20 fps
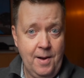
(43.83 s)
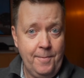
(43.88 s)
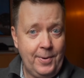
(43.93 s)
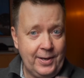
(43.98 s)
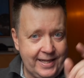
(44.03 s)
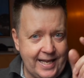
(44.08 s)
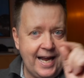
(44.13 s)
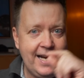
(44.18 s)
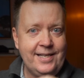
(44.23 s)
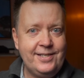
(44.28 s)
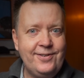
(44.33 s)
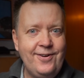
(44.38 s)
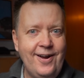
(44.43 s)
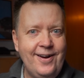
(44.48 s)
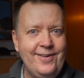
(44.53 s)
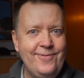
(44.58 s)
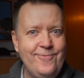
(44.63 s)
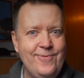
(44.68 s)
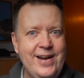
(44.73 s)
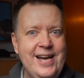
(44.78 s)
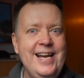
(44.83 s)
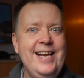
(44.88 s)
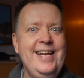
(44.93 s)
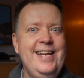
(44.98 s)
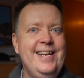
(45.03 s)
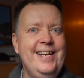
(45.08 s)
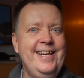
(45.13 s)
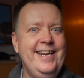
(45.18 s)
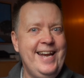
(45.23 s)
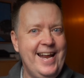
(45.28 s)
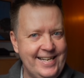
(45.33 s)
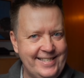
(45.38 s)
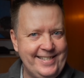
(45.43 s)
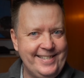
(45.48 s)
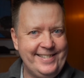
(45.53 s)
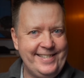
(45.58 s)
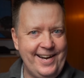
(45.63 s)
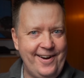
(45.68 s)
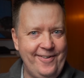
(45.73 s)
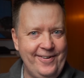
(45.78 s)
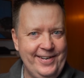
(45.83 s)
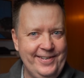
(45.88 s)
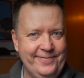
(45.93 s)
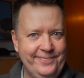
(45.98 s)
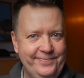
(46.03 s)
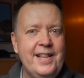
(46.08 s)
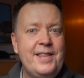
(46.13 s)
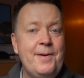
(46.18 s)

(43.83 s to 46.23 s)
But that's not really necessary.